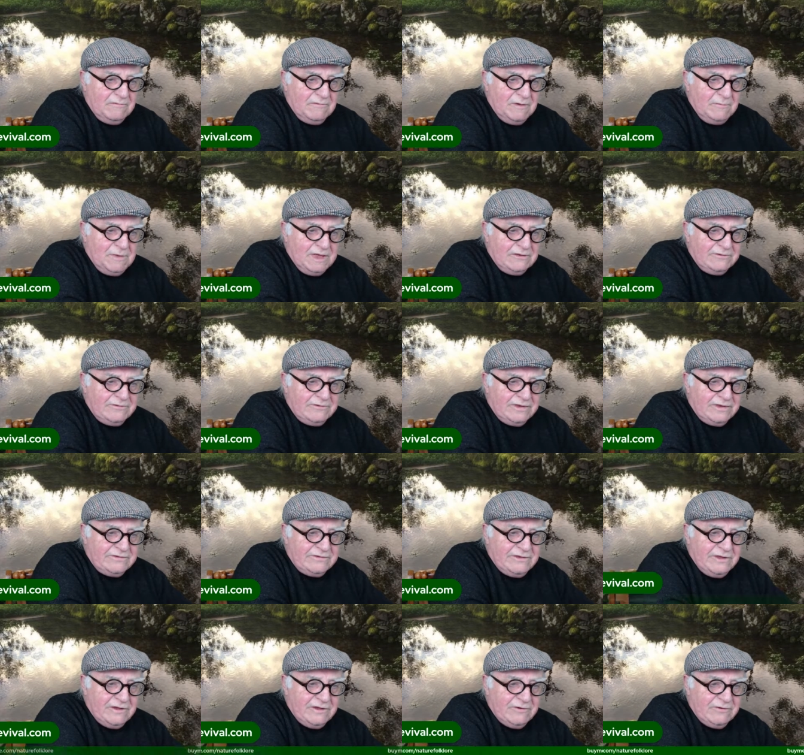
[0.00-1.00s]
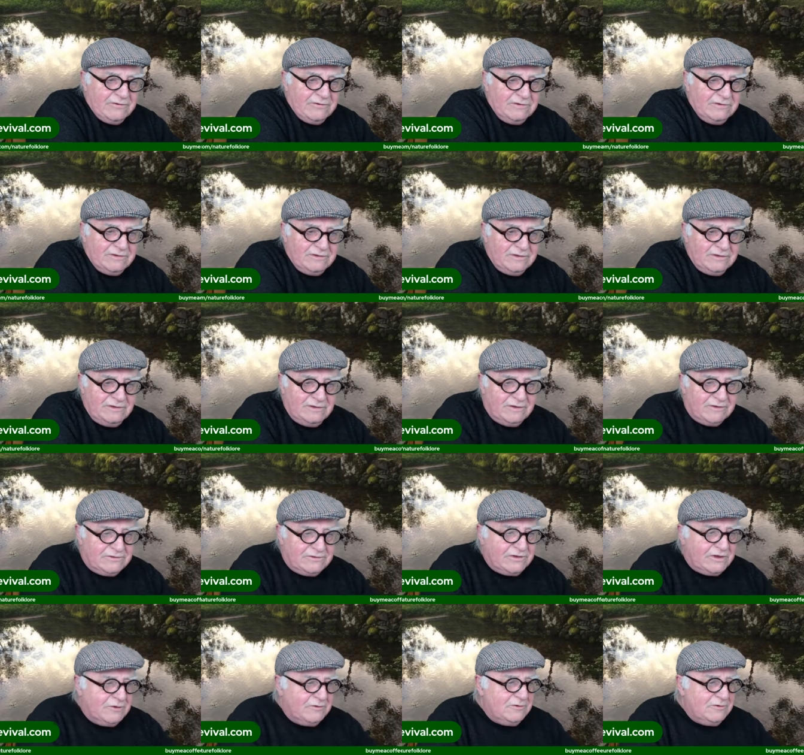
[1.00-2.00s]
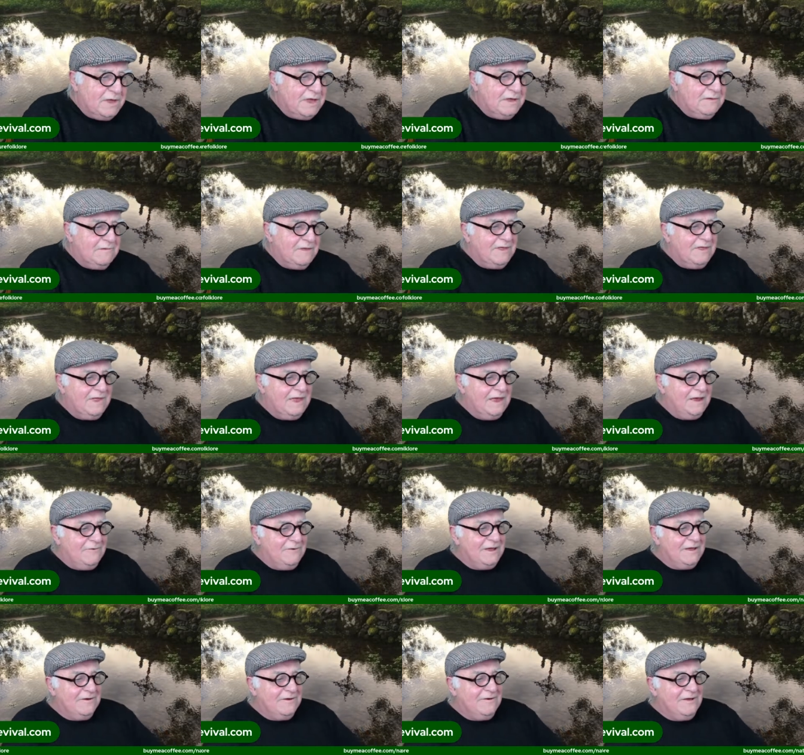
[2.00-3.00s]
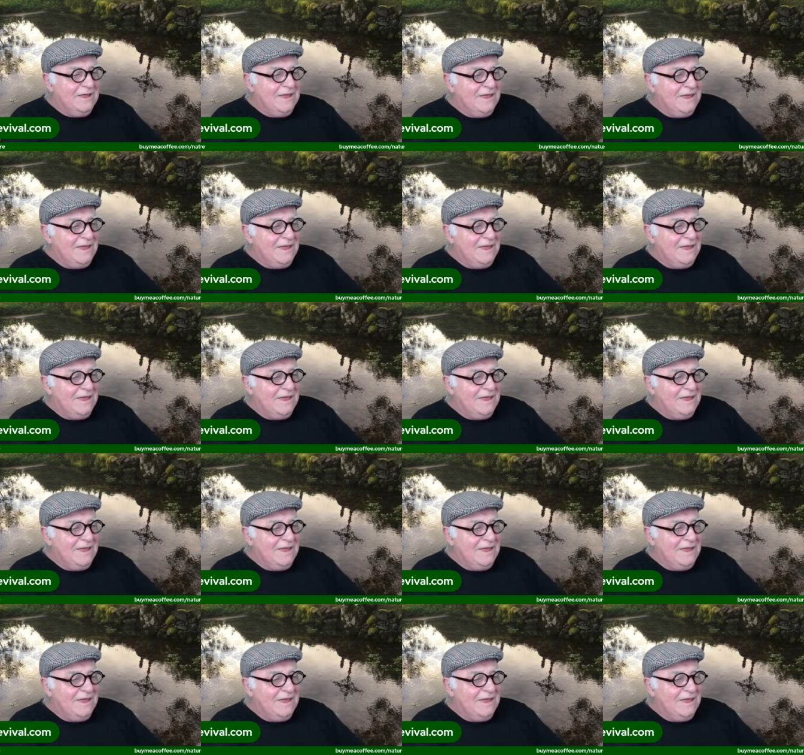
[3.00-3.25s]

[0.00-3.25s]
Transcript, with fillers: my mouse says no. You got to go to payment. And here we go.